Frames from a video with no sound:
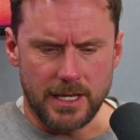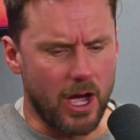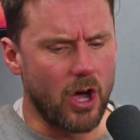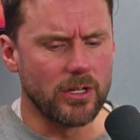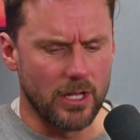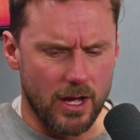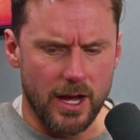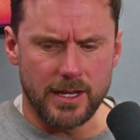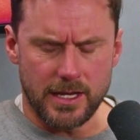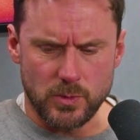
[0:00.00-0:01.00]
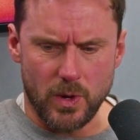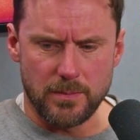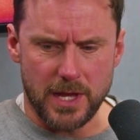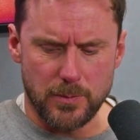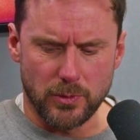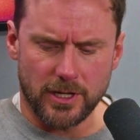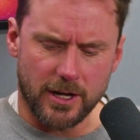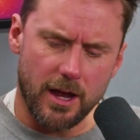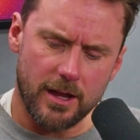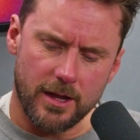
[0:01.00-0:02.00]
Yeah, online is when people, like
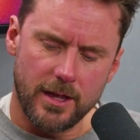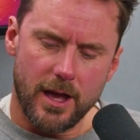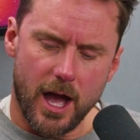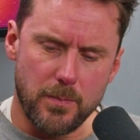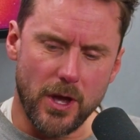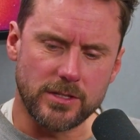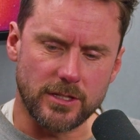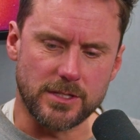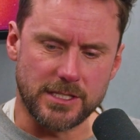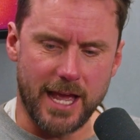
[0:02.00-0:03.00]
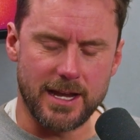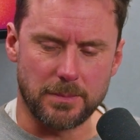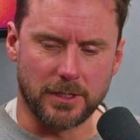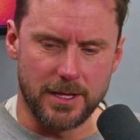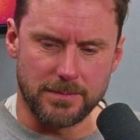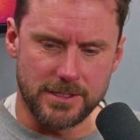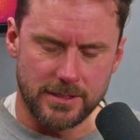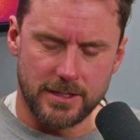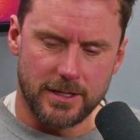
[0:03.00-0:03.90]
I post old stand-up clips